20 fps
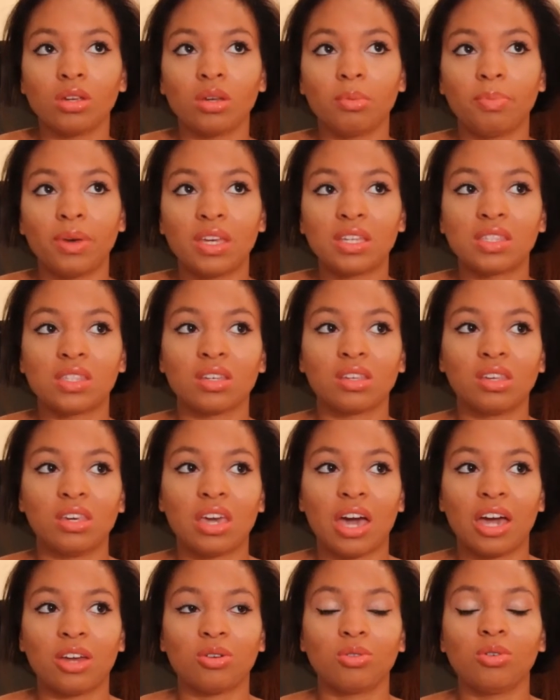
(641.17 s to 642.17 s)

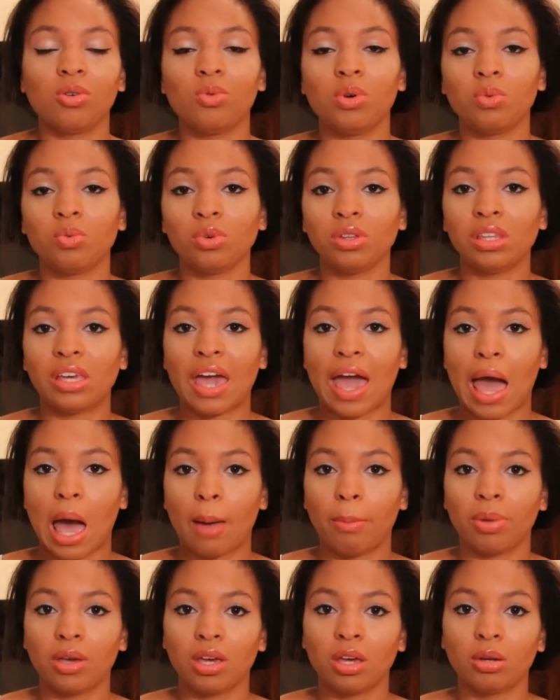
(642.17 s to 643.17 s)
Basically, I don't know what really
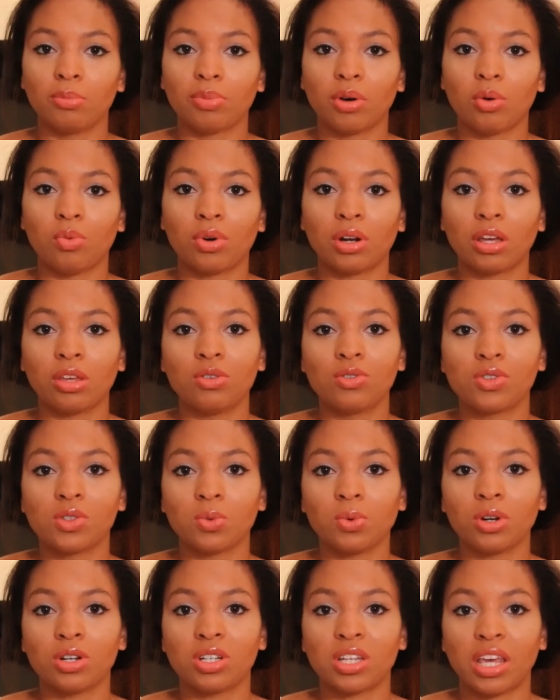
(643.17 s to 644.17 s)
happened, but when I used
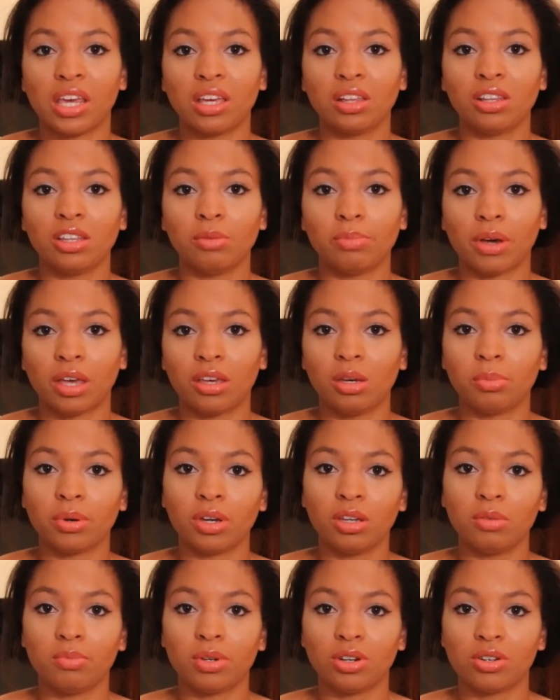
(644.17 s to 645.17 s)
to wear dangly belly
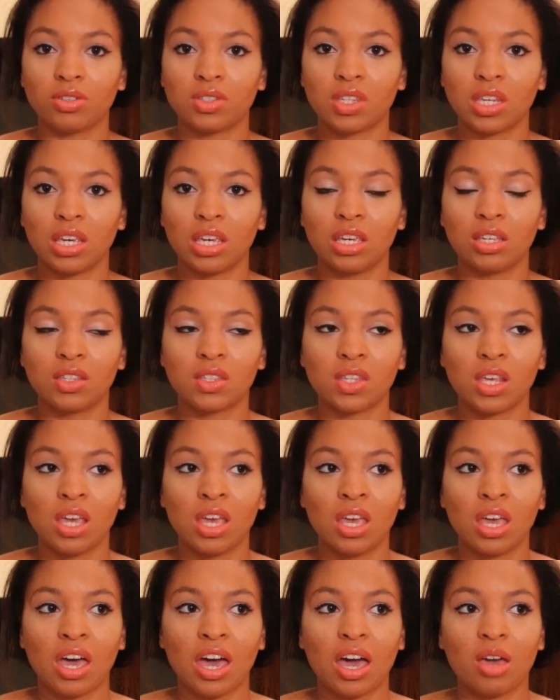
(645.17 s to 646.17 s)
button piercings,
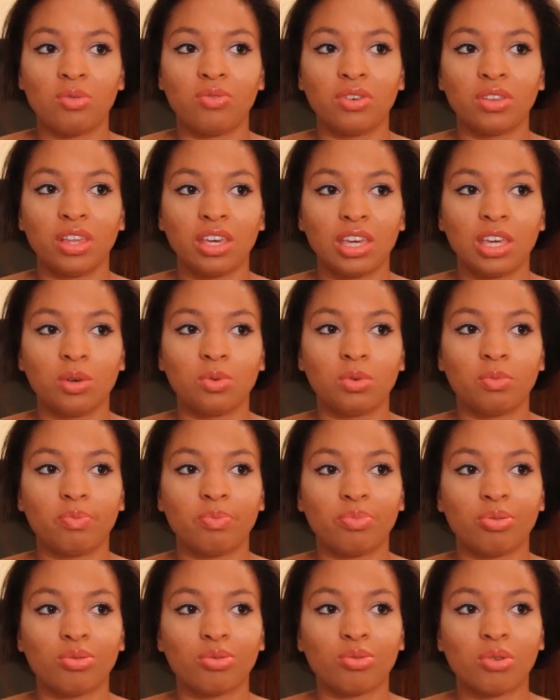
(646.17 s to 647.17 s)
I feel like it
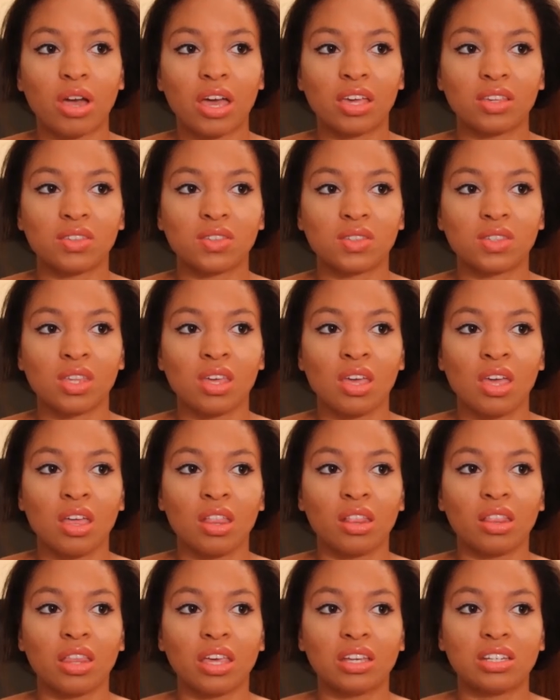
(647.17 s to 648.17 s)
would press,
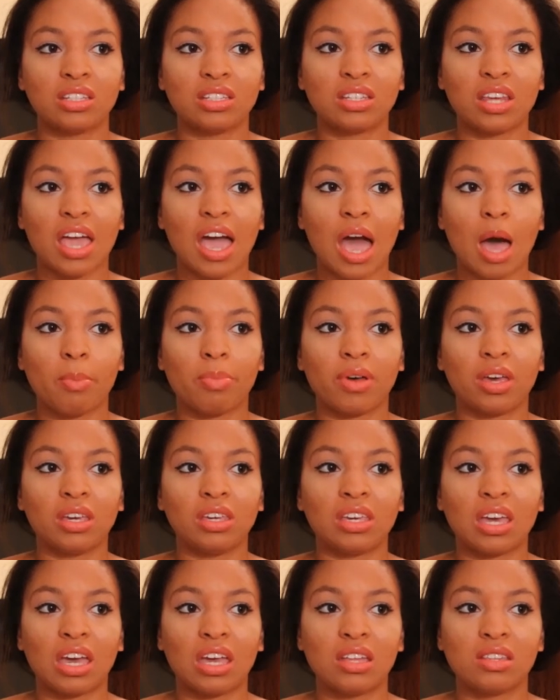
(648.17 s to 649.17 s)
like tap
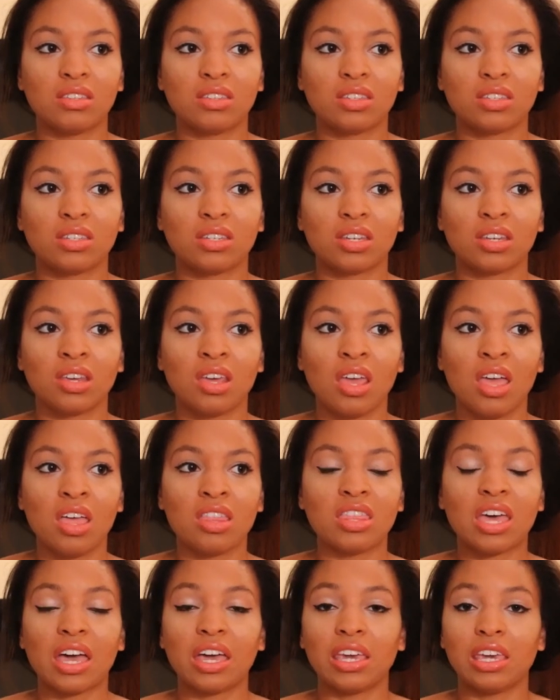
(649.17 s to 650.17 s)
against
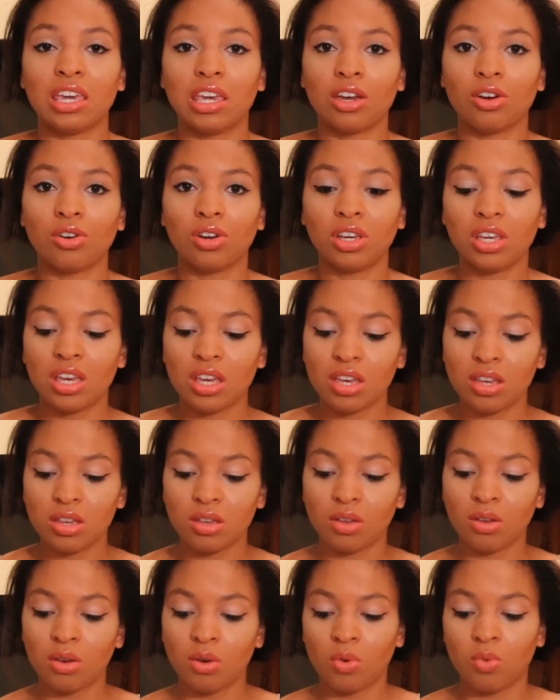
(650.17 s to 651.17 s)
that
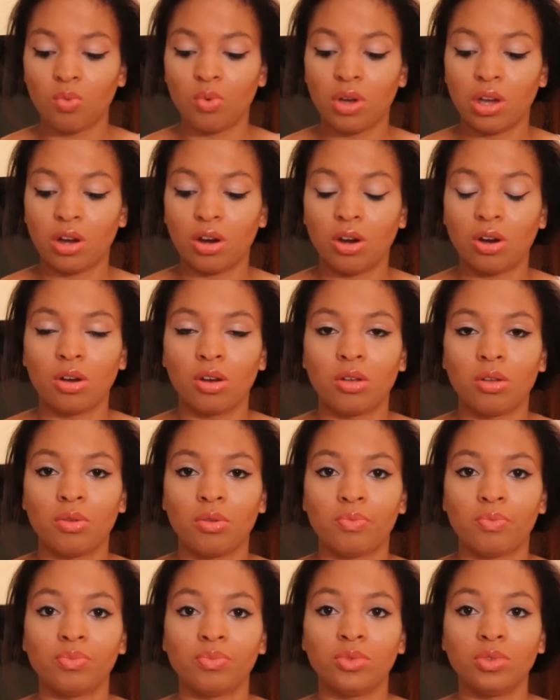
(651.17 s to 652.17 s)
area where
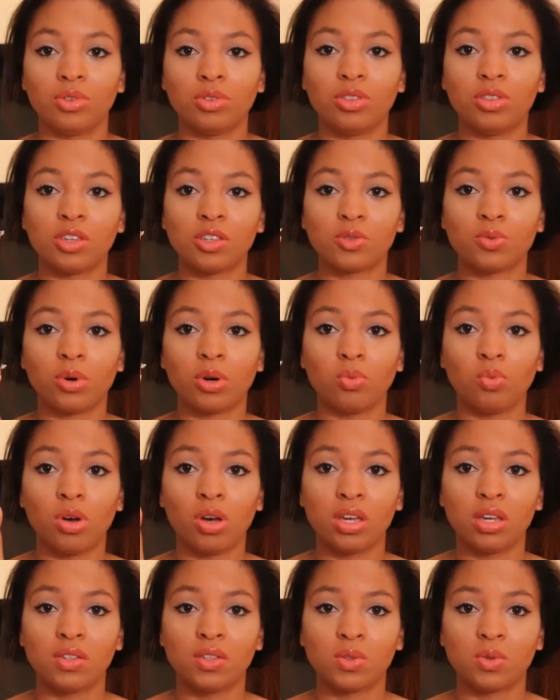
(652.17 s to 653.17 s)
this one
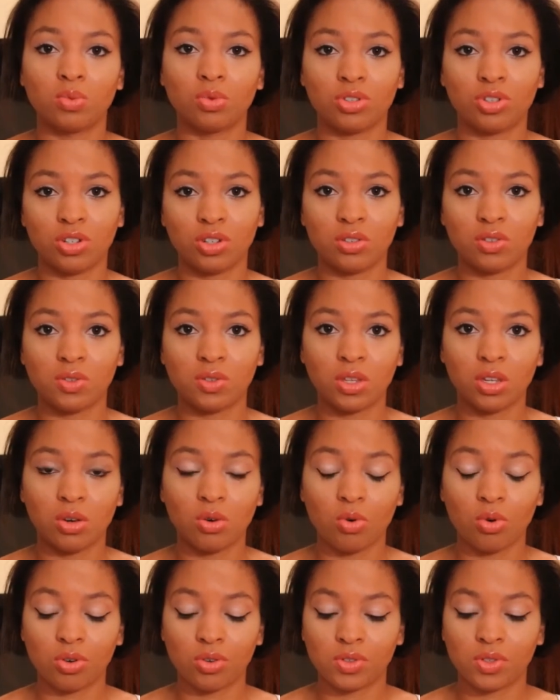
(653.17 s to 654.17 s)
was, which is the
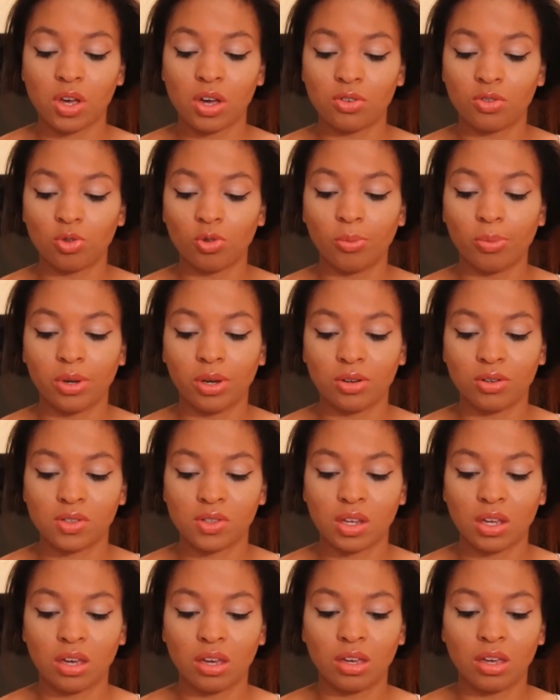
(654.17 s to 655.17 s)
horizontal
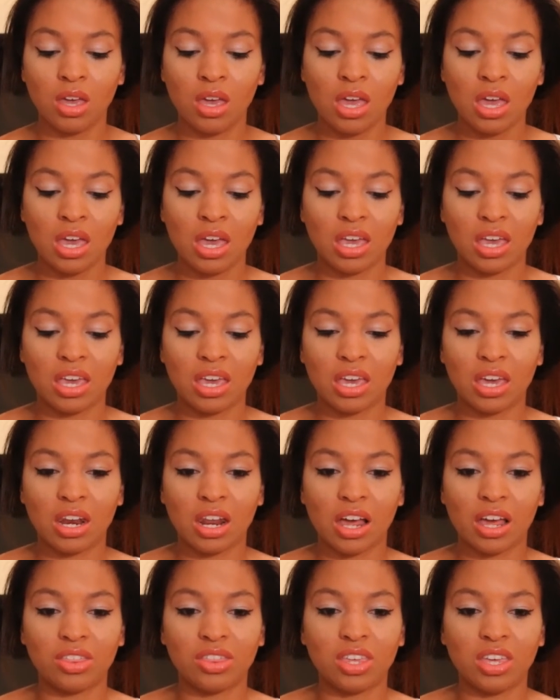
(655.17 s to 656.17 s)
piercing,
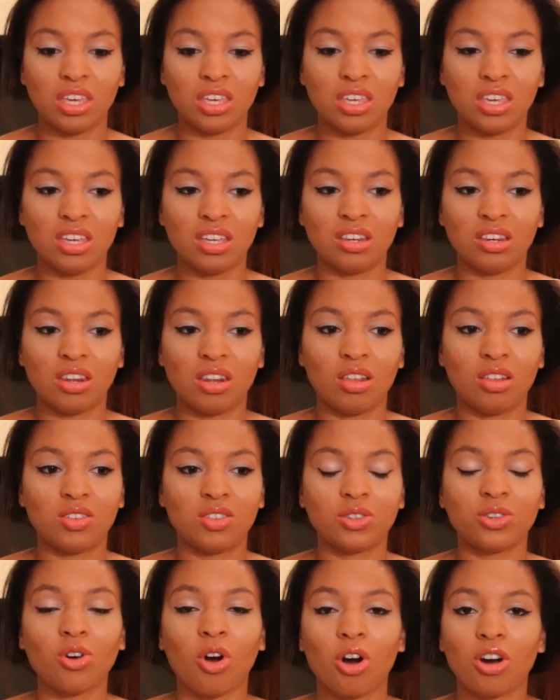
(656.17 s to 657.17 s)
and I think it
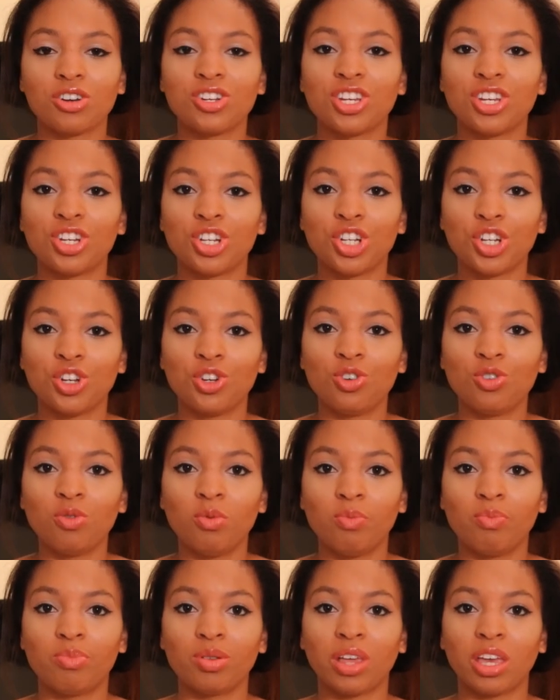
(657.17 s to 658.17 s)
scar
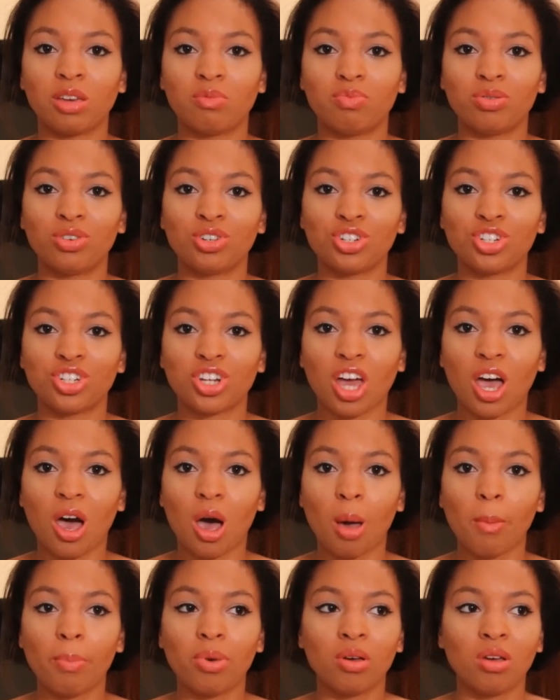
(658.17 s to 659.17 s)
tissue like pushed
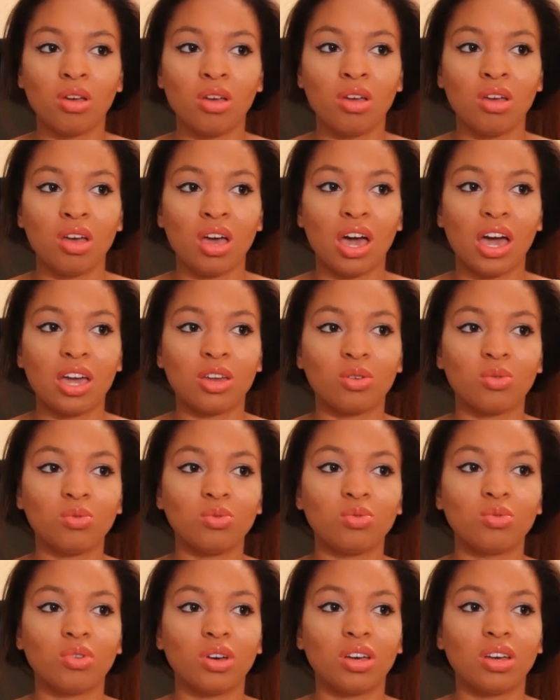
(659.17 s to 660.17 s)
up. I
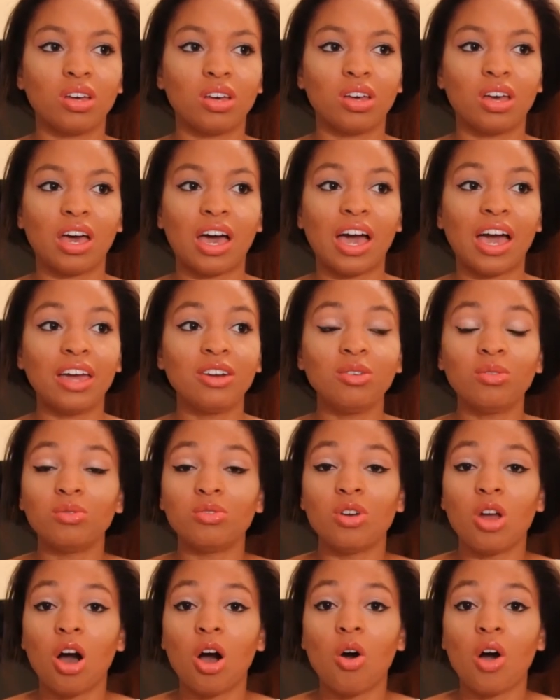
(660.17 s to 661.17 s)
don't
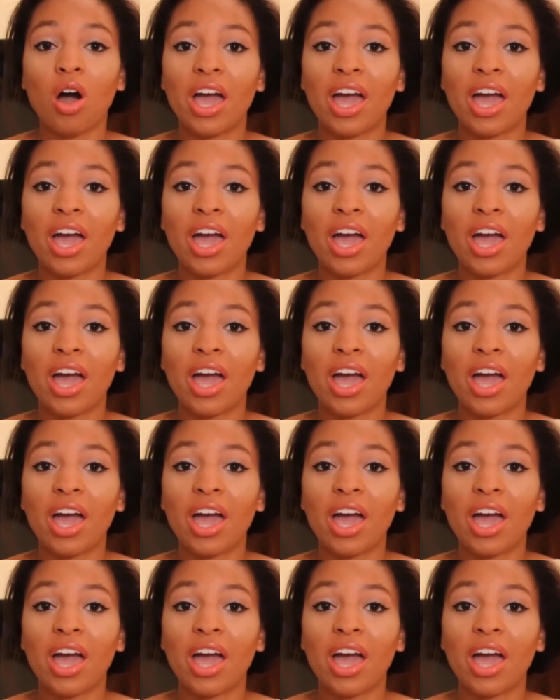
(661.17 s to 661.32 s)
know.